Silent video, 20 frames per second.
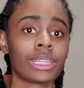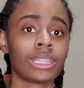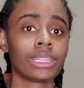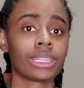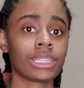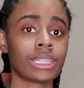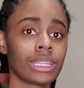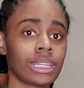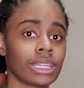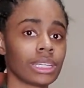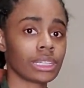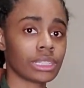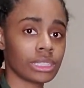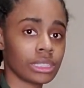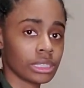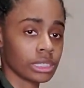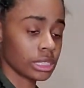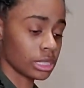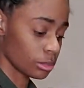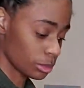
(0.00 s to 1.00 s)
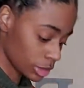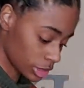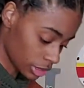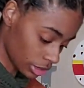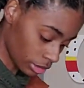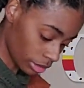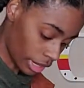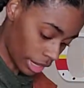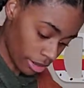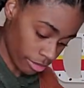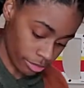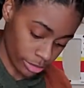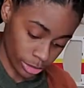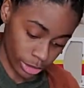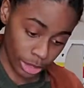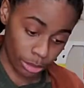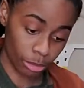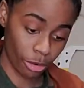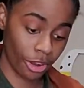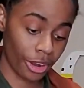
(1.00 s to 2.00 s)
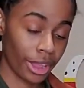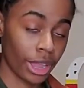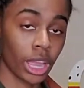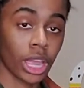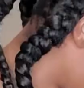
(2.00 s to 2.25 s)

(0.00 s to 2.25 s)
Look at it. Let me slow down for a break.